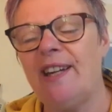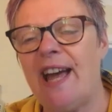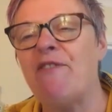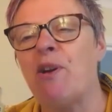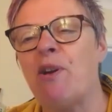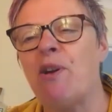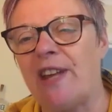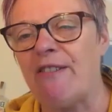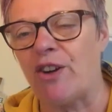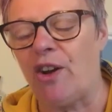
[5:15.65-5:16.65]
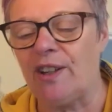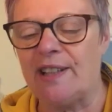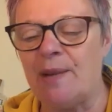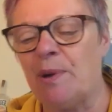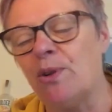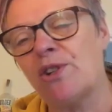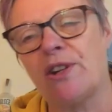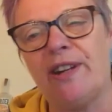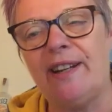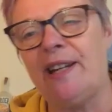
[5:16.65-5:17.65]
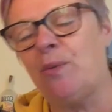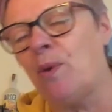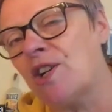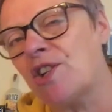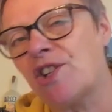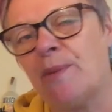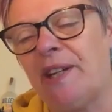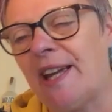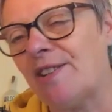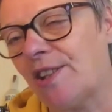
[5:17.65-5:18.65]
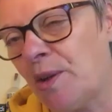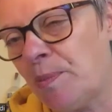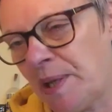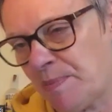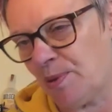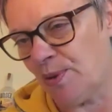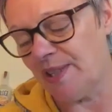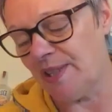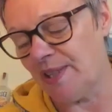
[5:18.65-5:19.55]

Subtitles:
everyone's there on holiday, but also you lead worship, you get to know people.